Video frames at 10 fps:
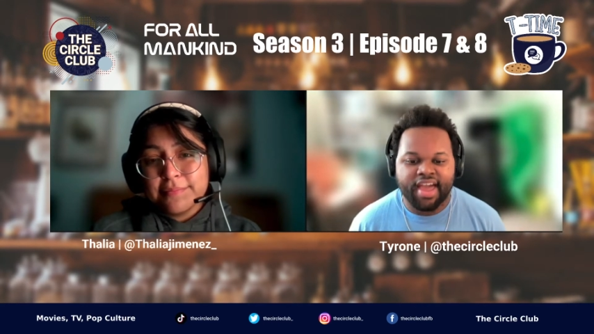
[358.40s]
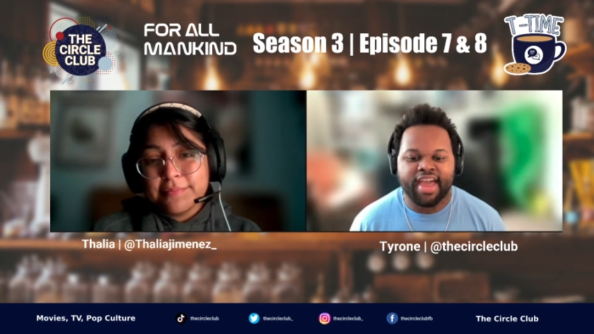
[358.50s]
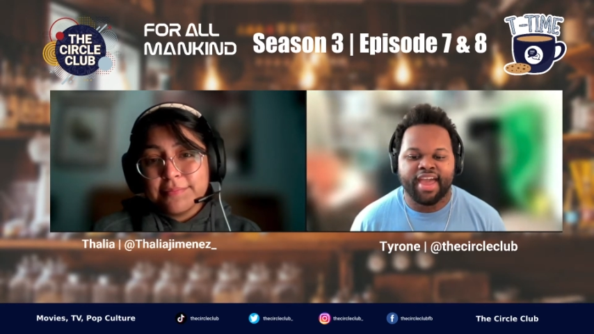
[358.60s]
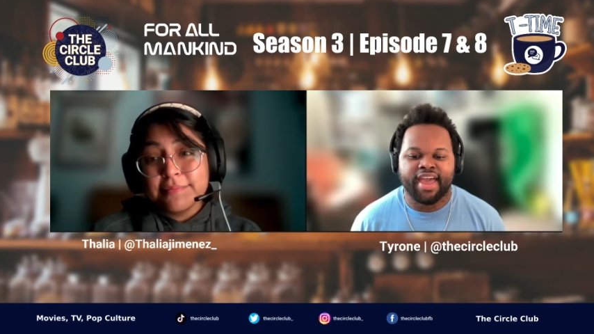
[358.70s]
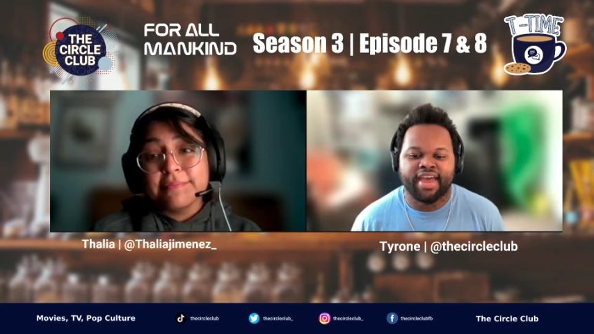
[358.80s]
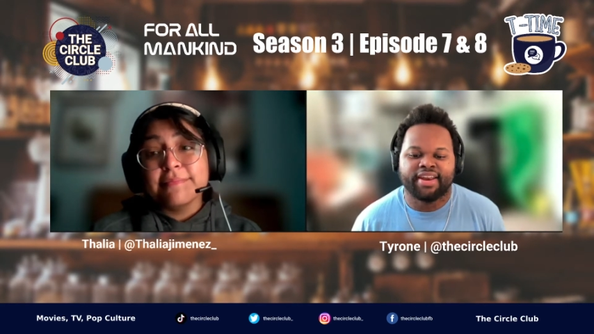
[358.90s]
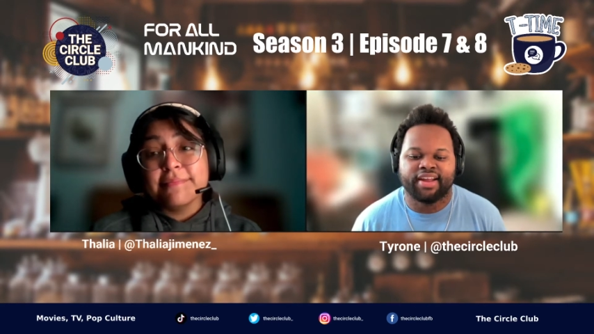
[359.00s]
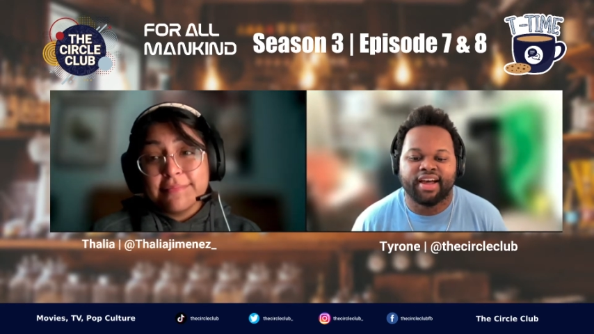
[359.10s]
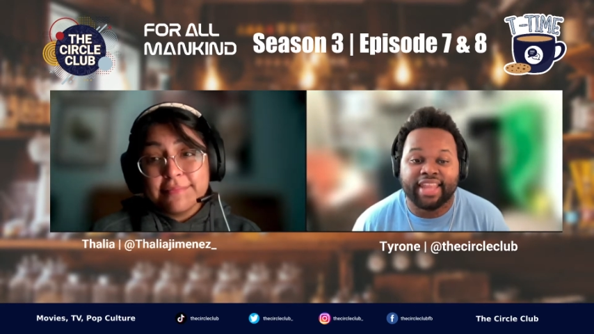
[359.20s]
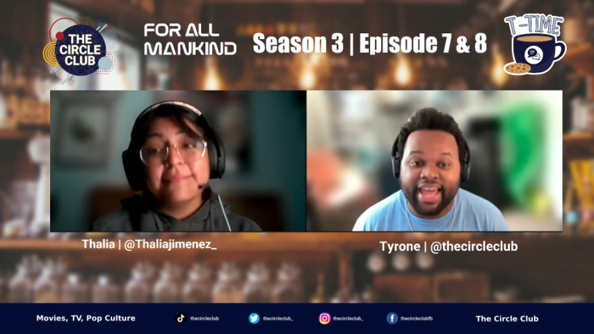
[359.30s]
Speaker 1: and
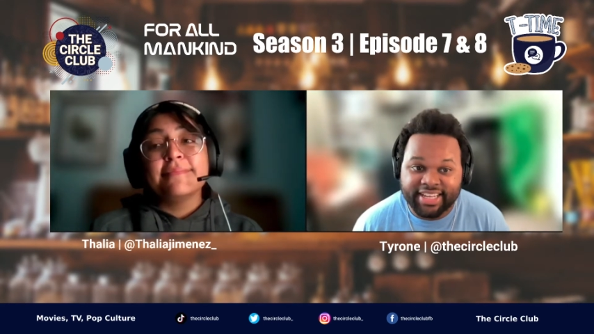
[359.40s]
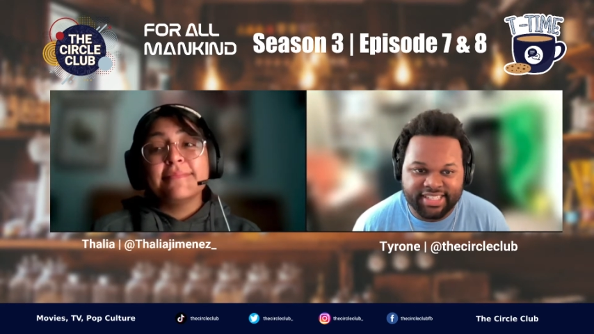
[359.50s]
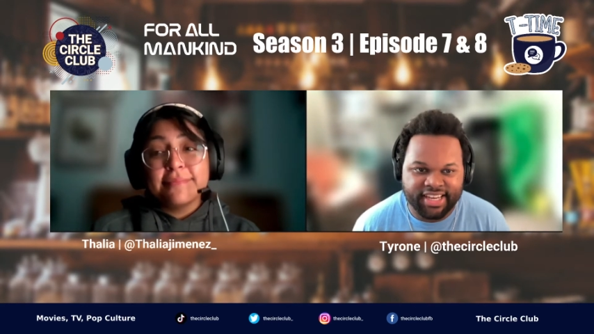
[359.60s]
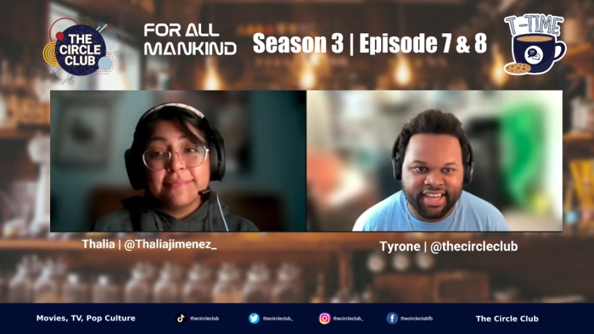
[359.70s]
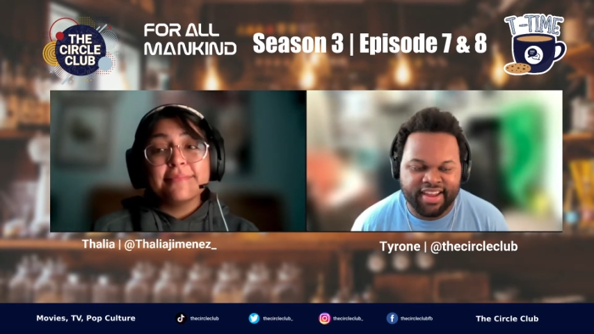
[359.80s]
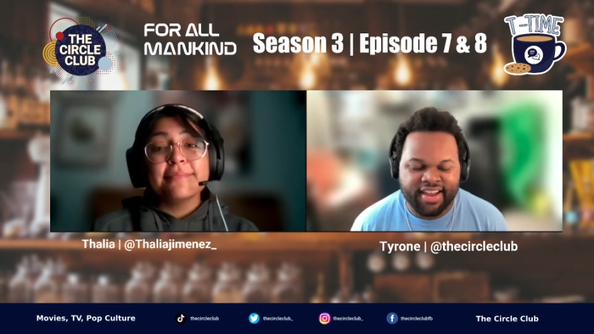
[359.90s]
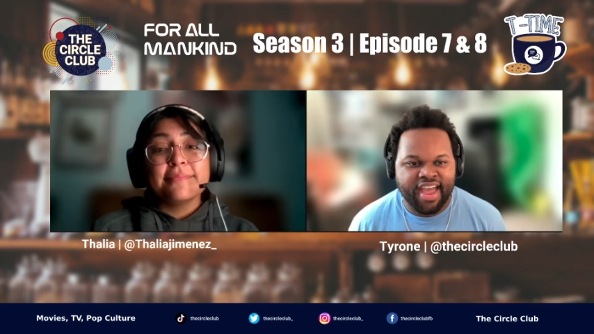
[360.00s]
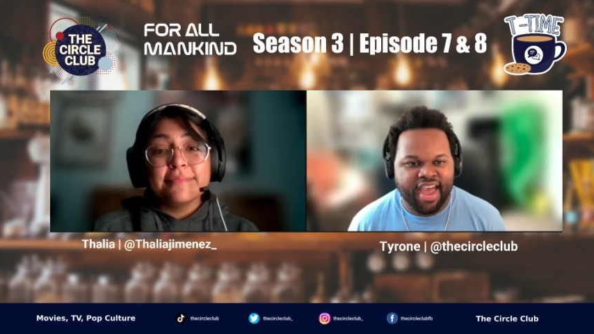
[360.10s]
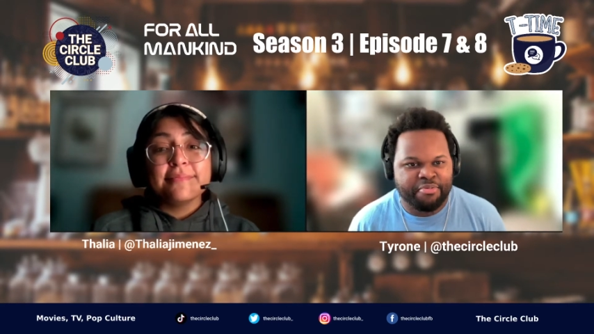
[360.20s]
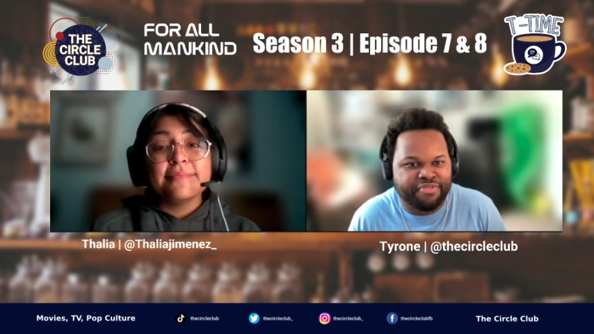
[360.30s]
Alexei,
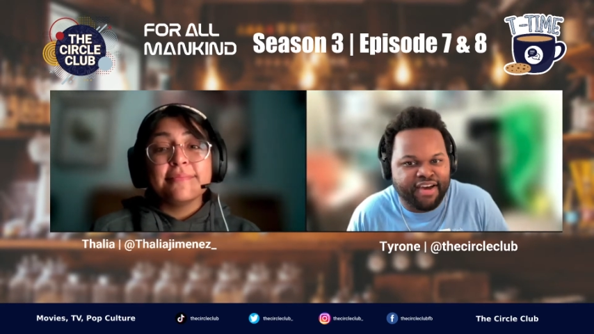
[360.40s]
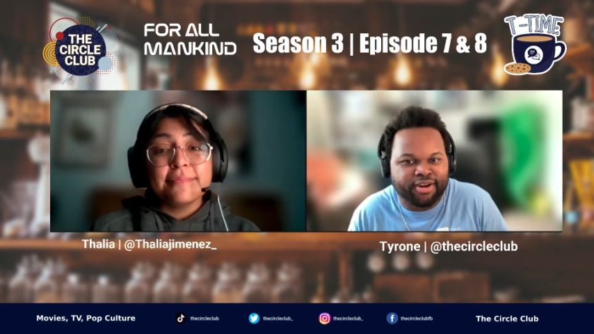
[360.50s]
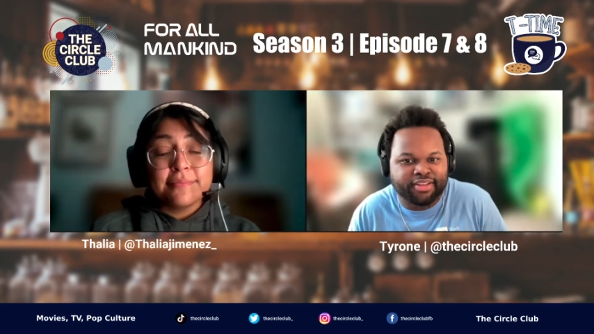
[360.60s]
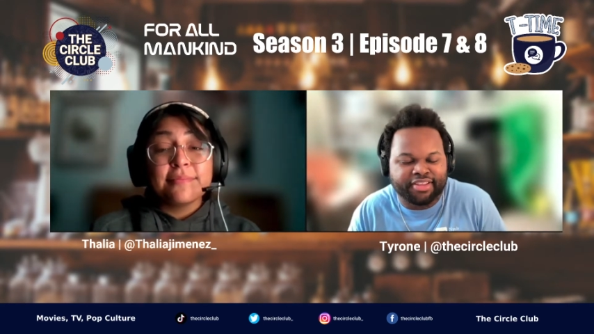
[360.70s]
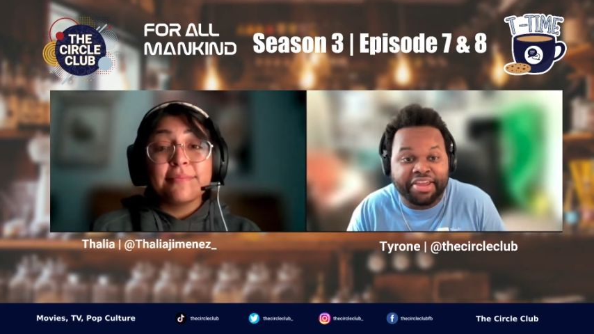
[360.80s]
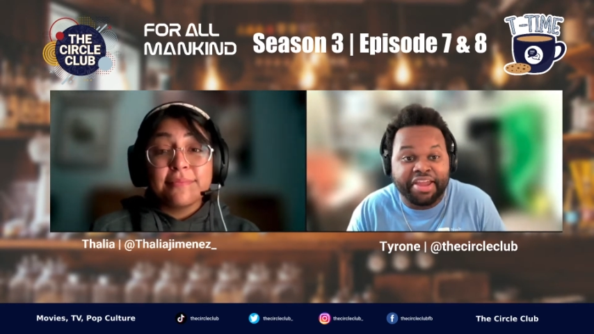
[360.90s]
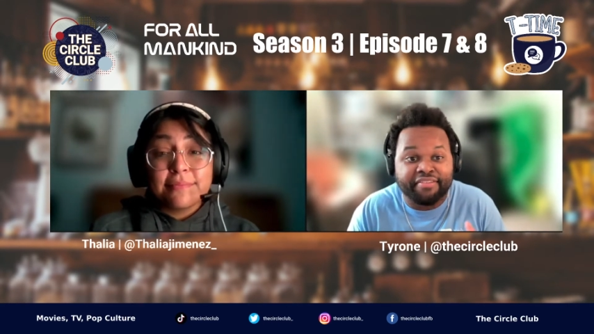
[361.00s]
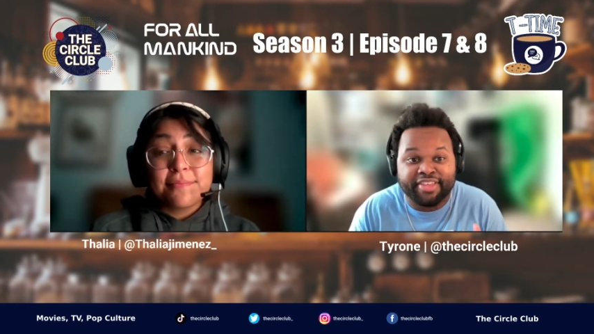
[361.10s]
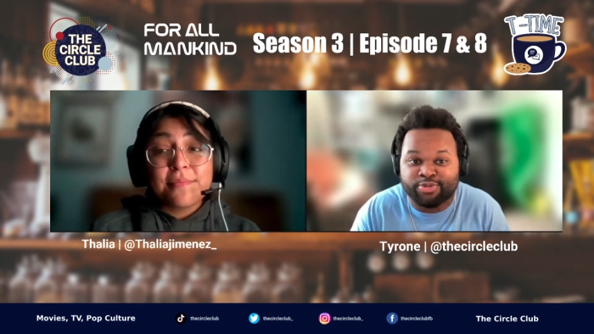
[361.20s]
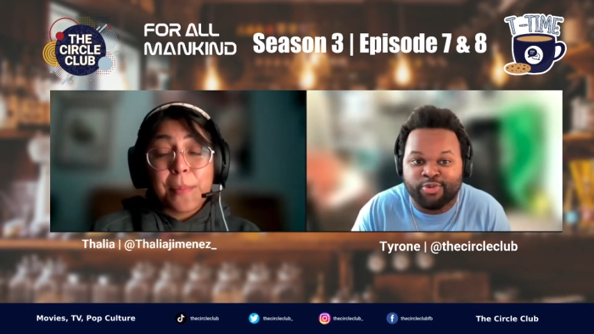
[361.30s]
and we found out that they have
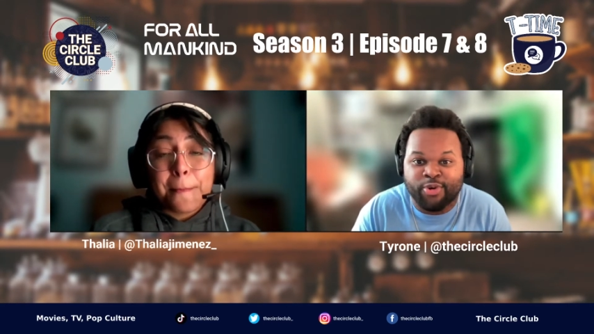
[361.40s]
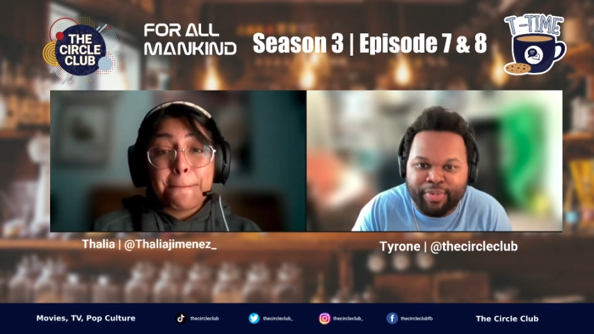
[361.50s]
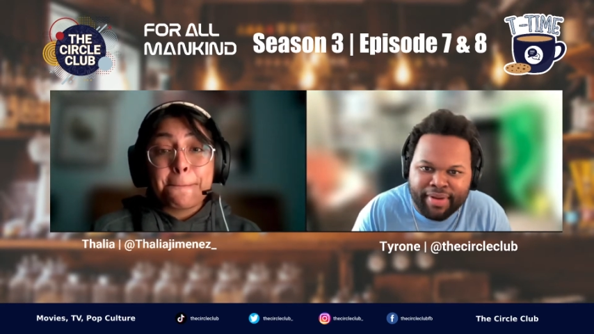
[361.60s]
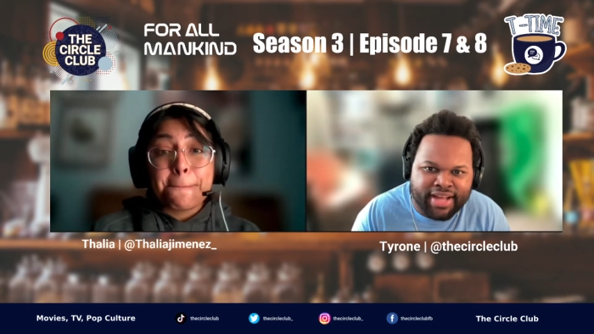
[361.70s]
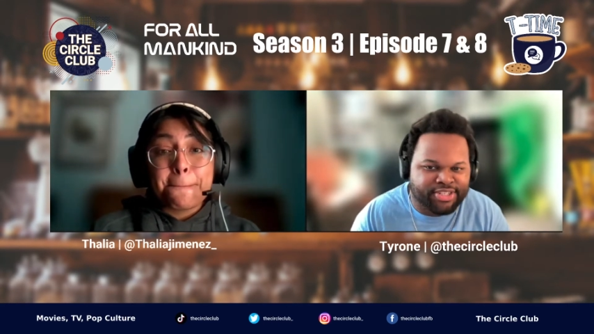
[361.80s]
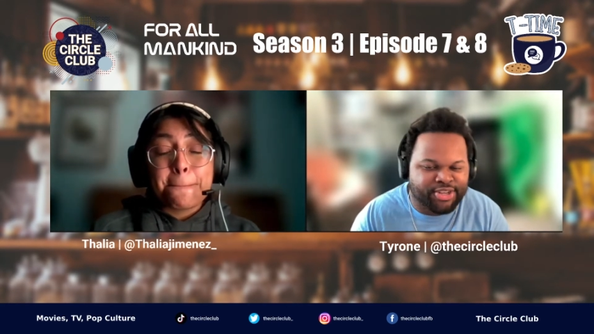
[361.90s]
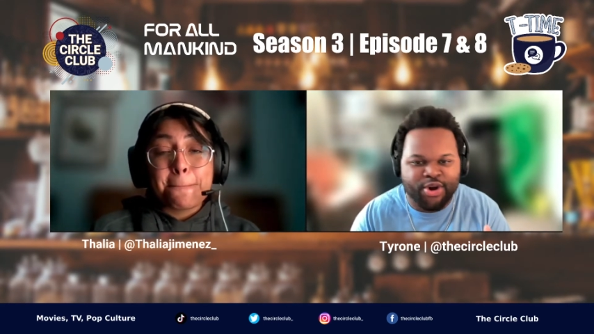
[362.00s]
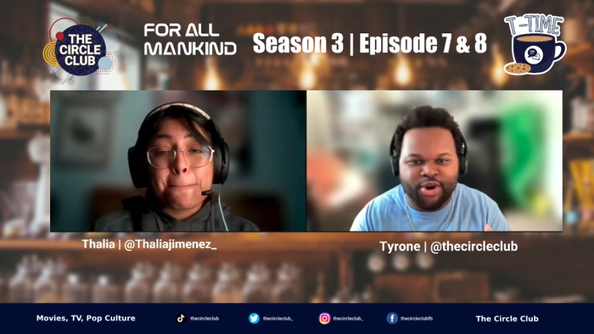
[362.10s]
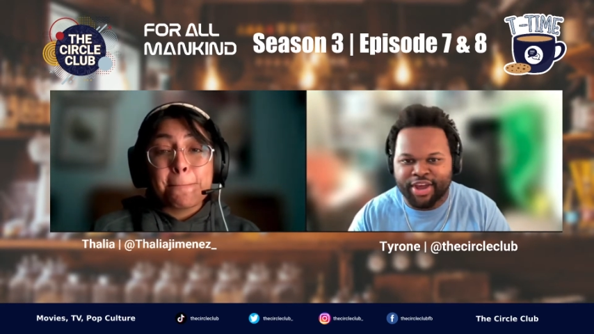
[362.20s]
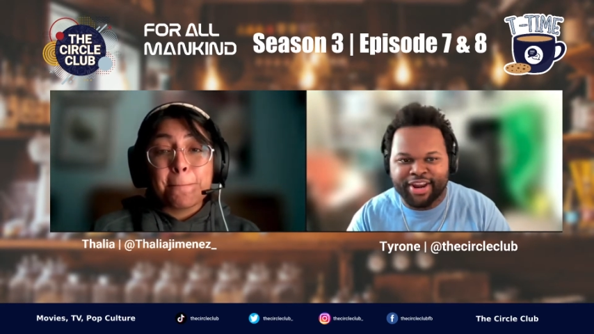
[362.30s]
this romance. They're hooking